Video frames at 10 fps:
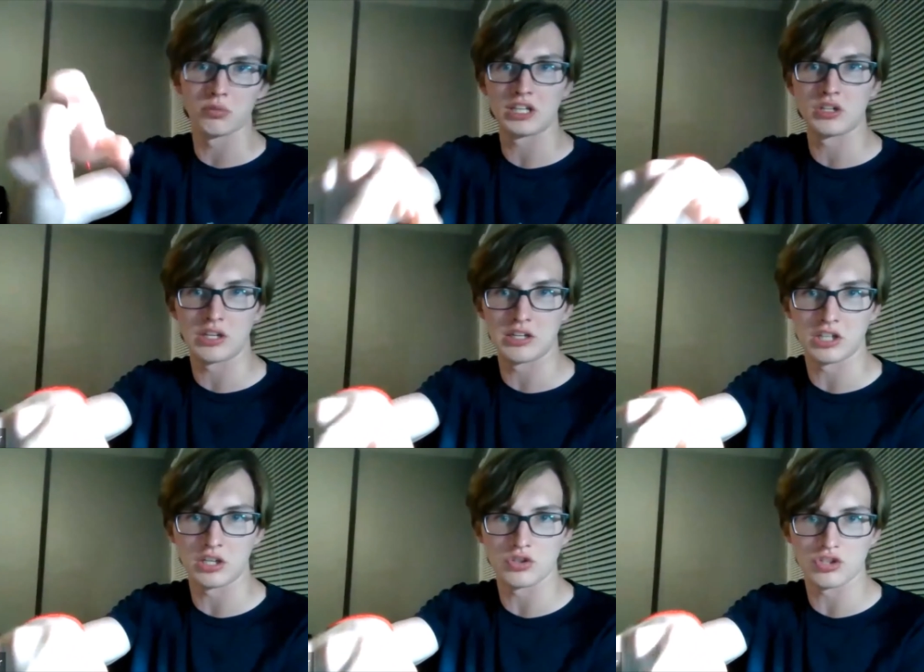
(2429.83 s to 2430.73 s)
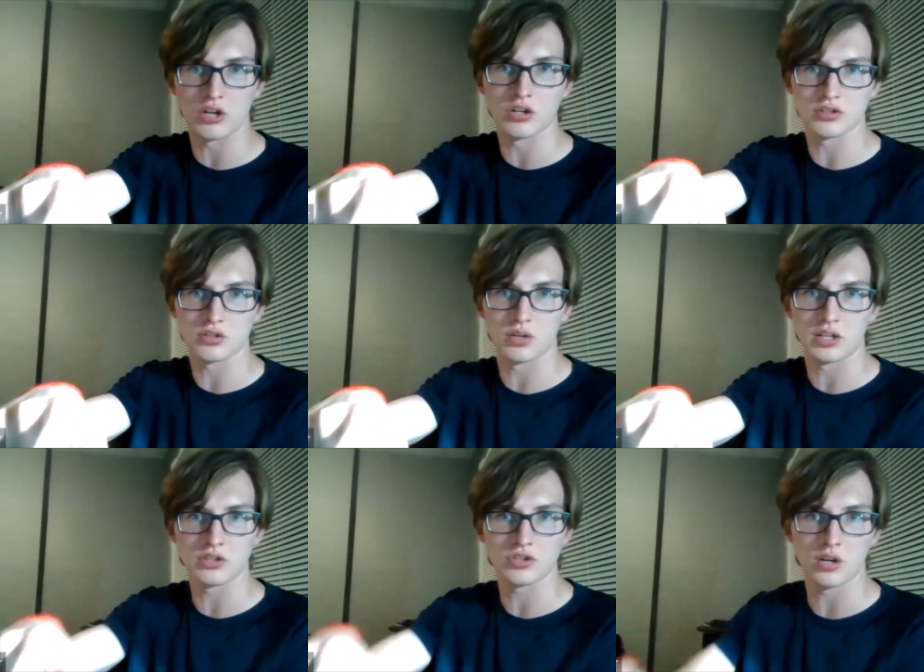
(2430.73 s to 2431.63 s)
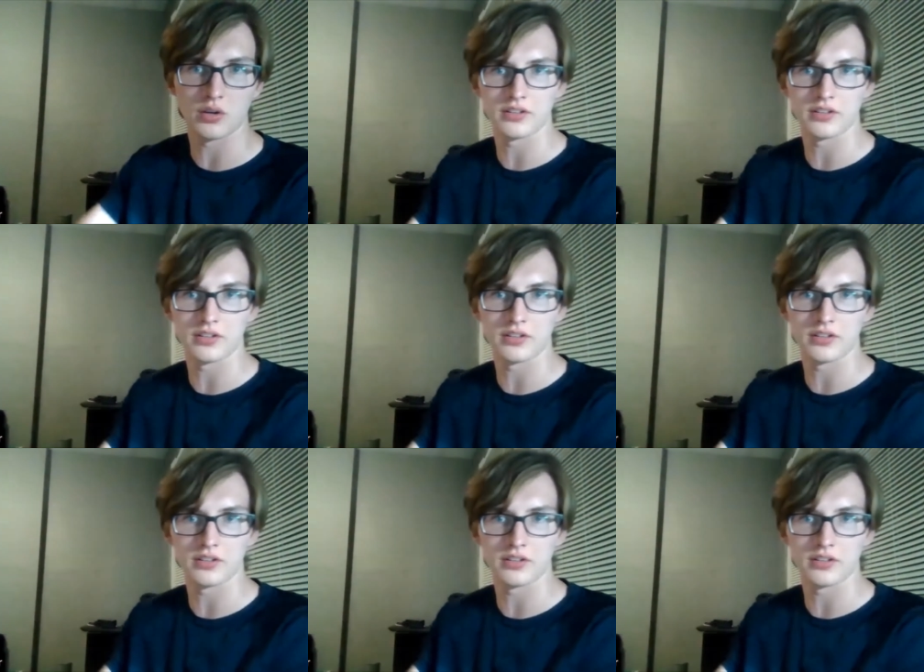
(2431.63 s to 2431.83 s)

Can you share your screen and show